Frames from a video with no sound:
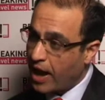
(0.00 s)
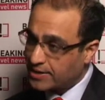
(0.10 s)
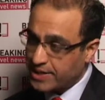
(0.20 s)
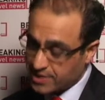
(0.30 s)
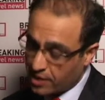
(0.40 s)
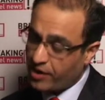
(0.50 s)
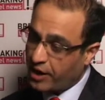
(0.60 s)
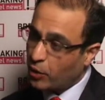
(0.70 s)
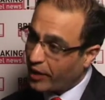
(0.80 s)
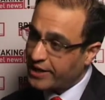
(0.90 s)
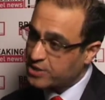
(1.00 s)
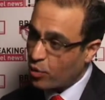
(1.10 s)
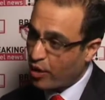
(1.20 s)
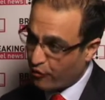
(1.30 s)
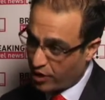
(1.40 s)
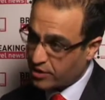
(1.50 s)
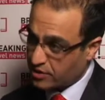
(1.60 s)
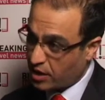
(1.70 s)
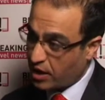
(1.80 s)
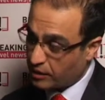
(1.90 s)
at 620 square feet,
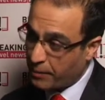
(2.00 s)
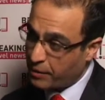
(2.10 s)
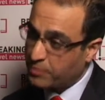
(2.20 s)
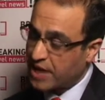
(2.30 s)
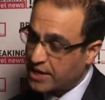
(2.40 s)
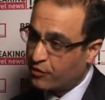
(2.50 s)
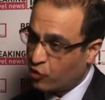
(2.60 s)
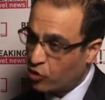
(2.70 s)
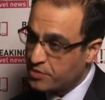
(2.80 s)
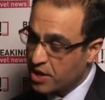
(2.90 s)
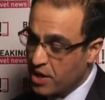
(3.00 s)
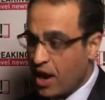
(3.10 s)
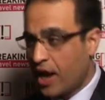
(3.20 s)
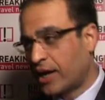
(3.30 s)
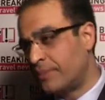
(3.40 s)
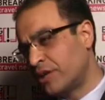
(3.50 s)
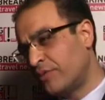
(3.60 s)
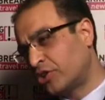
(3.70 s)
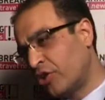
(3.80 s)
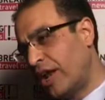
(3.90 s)
the minimum size of rooms. It comes
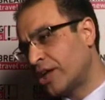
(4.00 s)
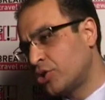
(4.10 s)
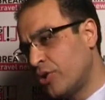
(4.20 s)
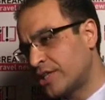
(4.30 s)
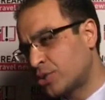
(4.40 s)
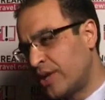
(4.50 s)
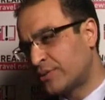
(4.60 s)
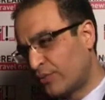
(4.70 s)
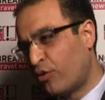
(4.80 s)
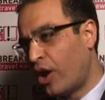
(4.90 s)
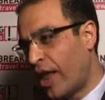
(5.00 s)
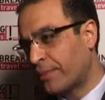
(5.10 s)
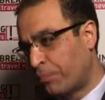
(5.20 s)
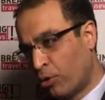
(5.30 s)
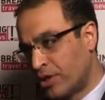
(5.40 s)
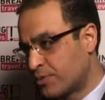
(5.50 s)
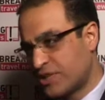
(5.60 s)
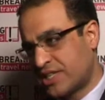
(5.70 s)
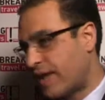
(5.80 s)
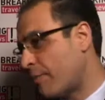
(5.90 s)
in with three luxurious suites with full-length pools,
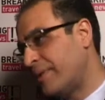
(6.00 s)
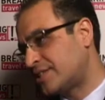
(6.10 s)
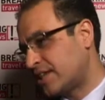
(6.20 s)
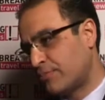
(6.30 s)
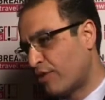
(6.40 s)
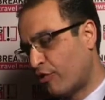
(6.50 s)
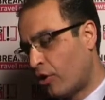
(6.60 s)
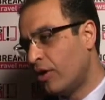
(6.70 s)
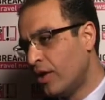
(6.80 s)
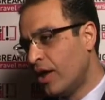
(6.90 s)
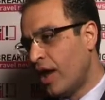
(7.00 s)
which has never been seen before.